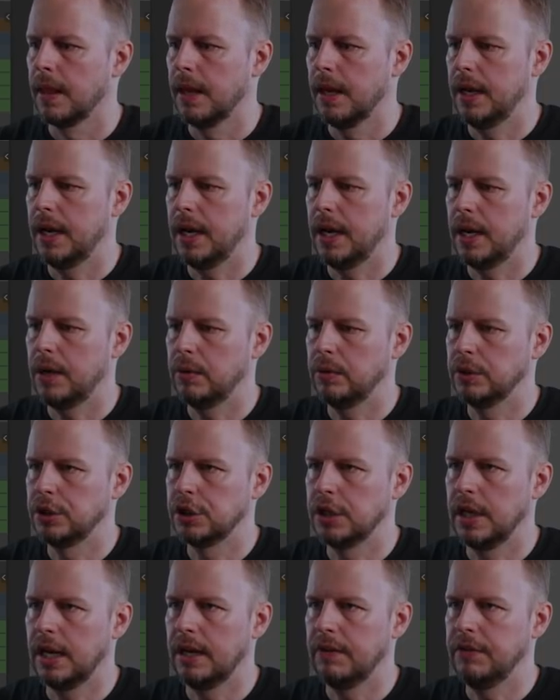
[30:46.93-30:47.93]
And now we
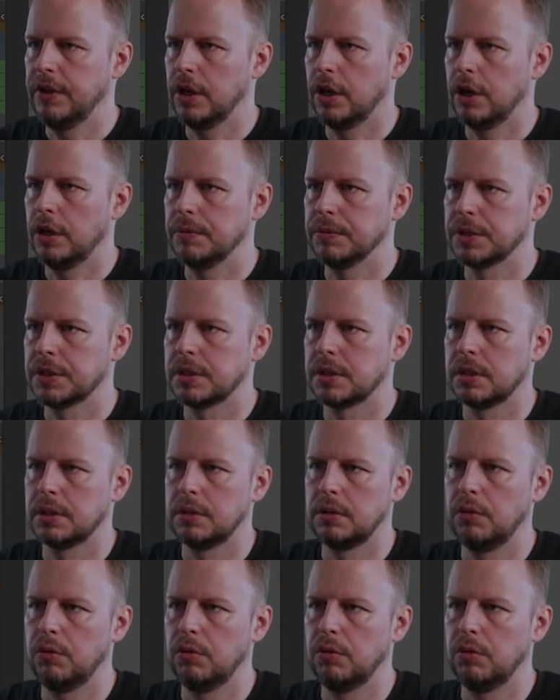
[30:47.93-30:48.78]
should have the arms